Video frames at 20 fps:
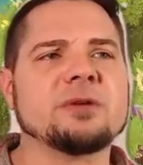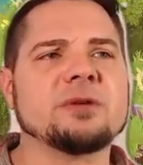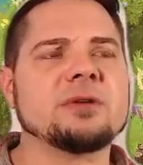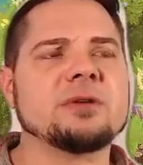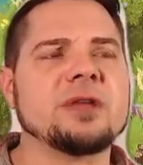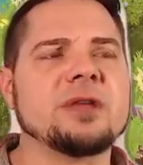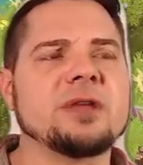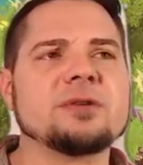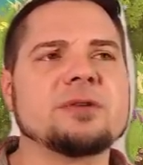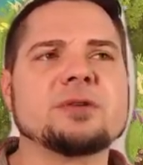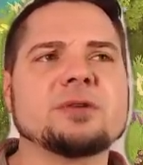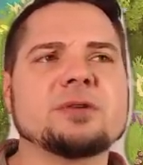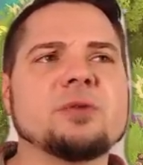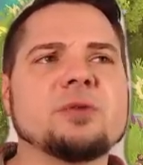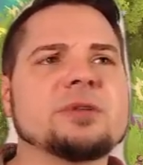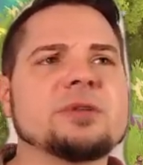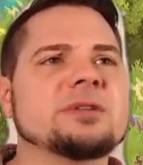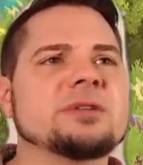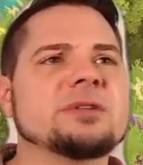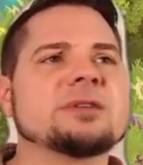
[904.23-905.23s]
And there's no reason
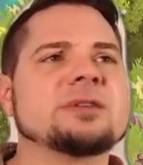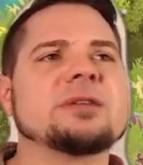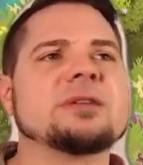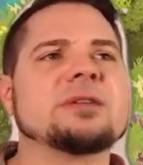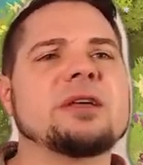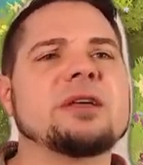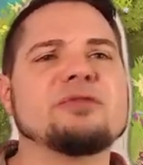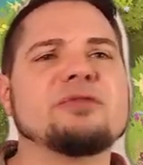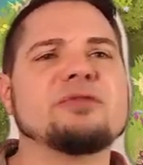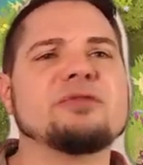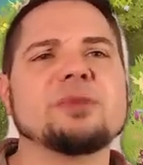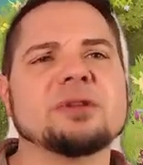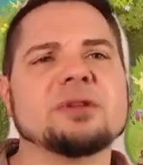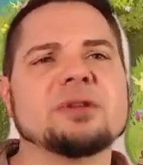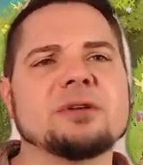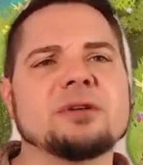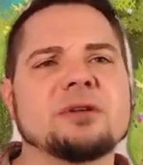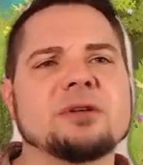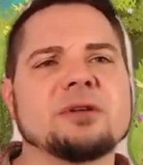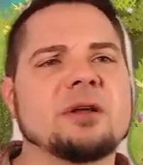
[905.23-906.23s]
to save
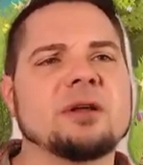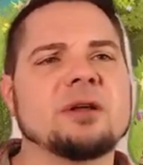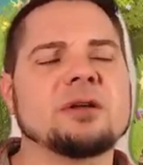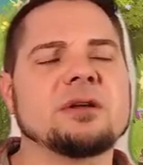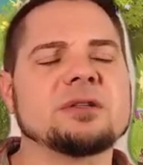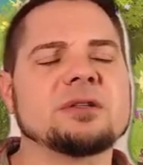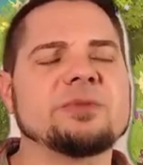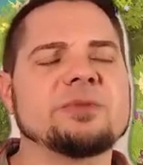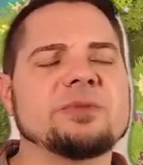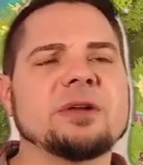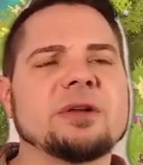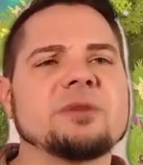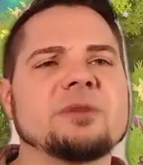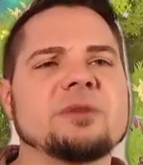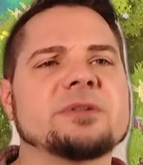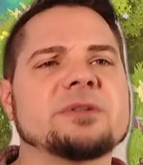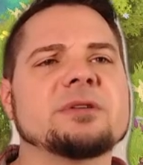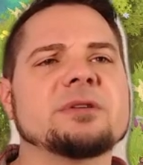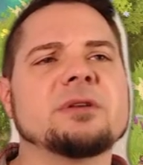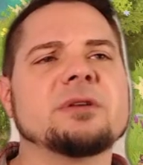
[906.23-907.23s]
speed ups
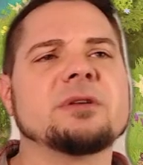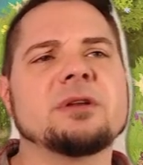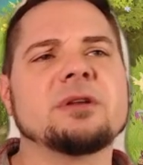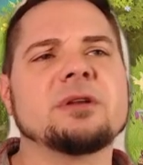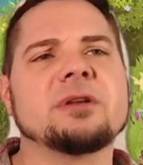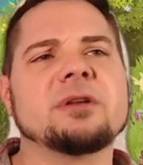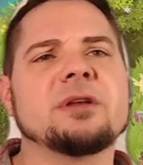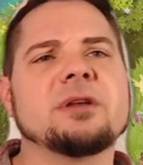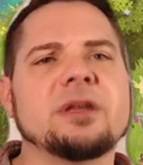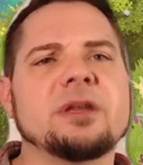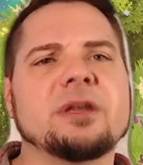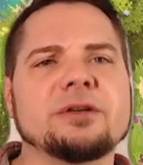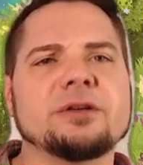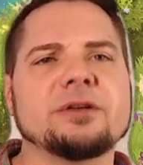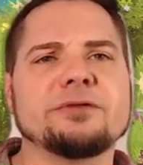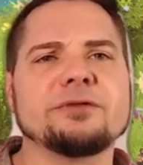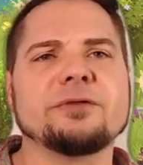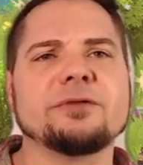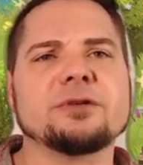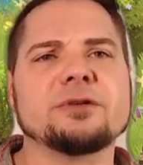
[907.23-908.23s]
in your
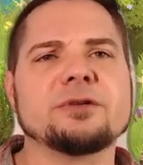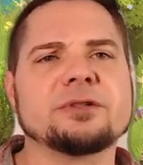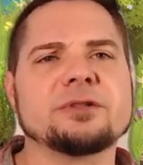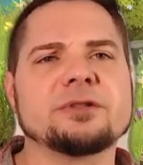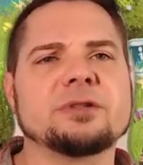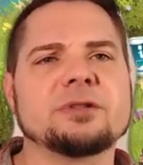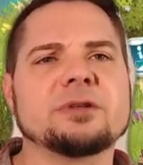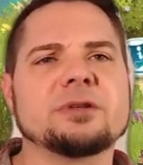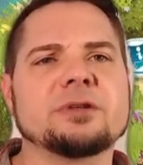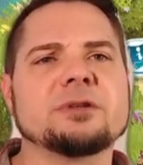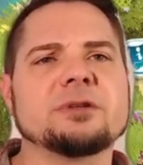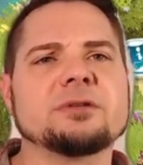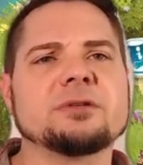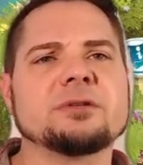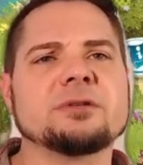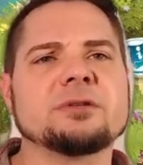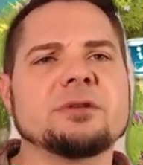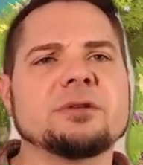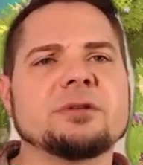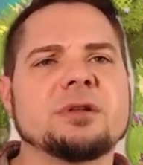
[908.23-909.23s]
first
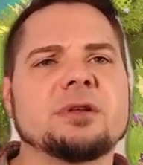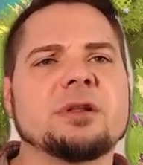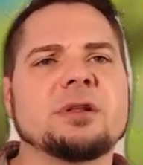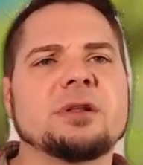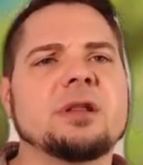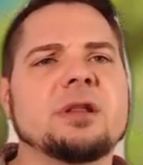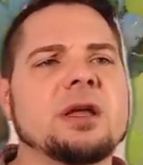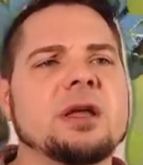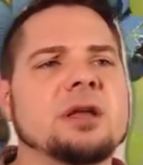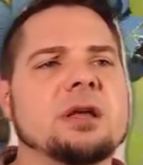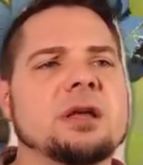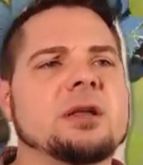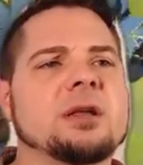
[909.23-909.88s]
like